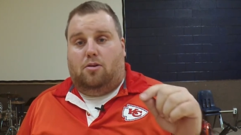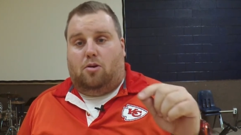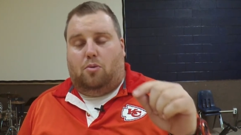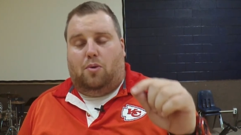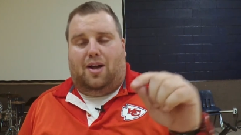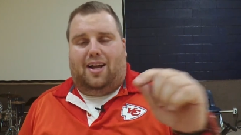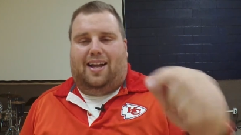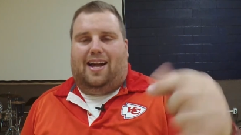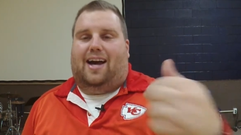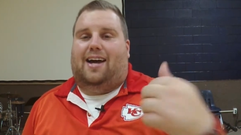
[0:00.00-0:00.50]

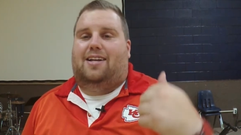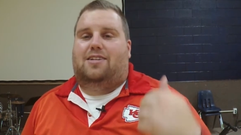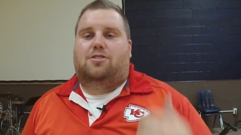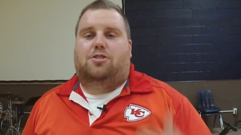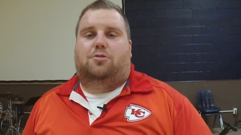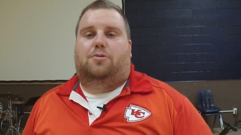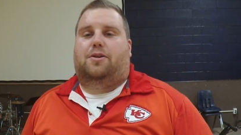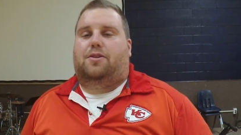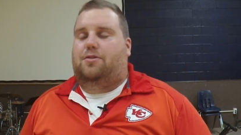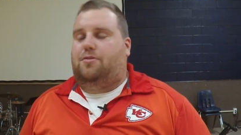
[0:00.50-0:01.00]
or what God
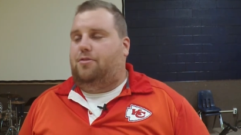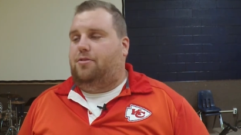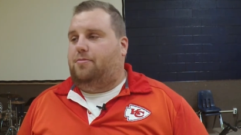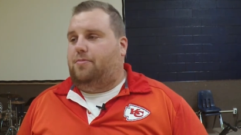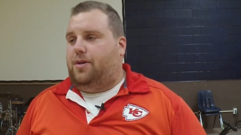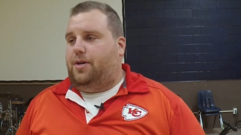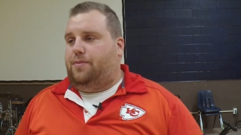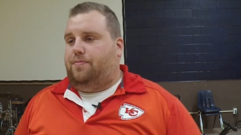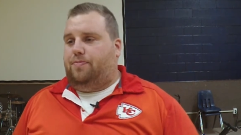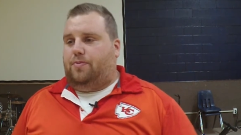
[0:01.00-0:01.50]
is doing
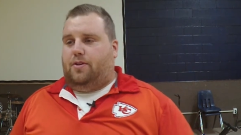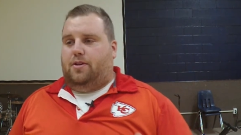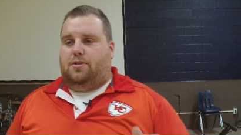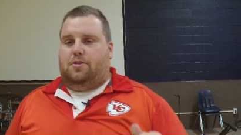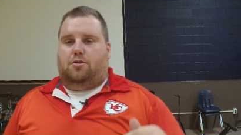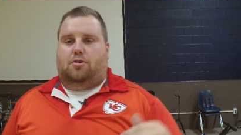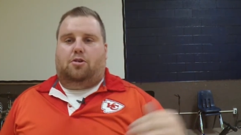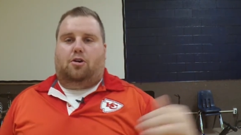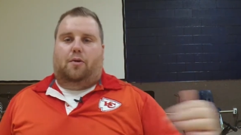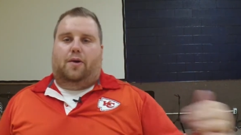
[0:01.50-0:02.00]
through me.
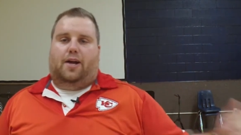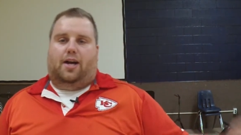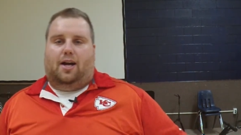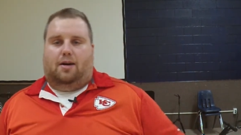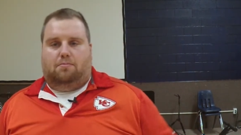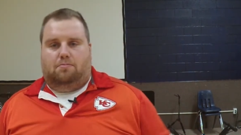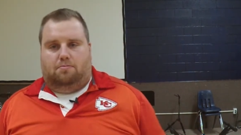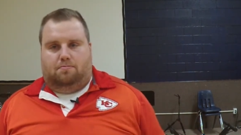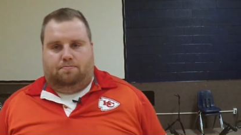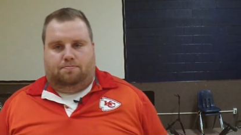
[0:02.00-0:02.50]
So growing
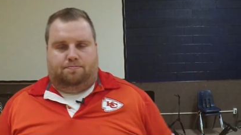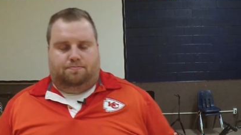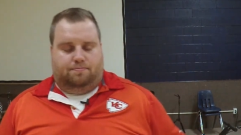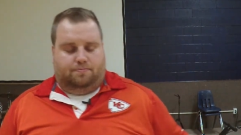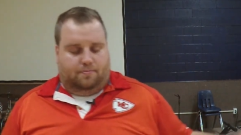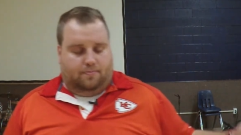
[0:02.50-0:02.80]
up,